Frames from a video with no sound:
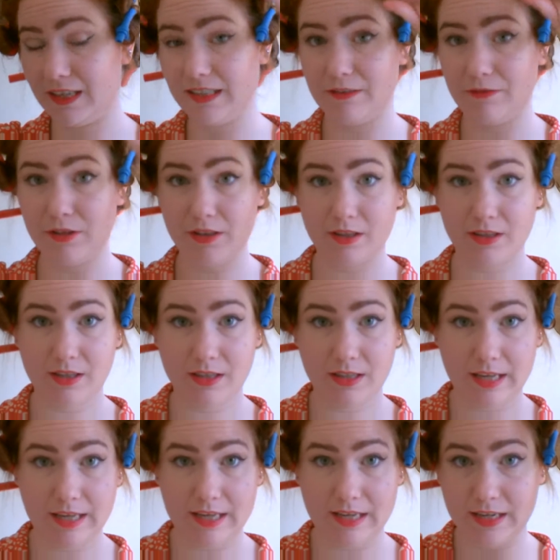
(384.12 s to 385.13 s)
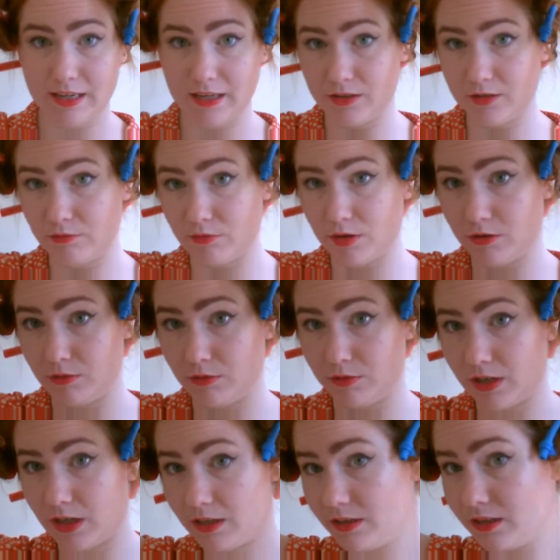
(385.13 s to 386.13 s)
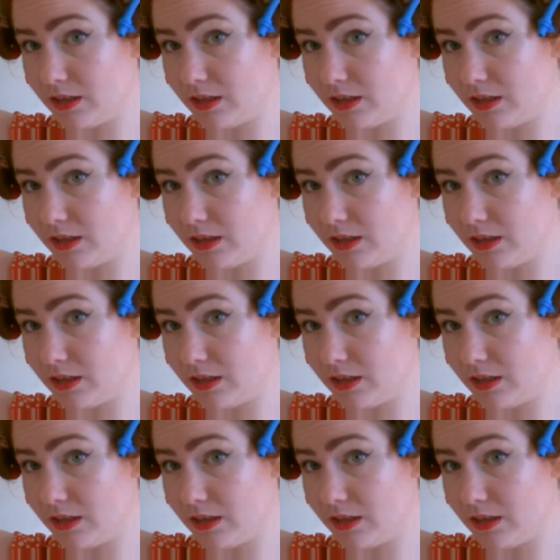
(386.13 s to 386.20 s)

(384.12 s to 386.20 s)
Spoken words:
I said, everything is rolled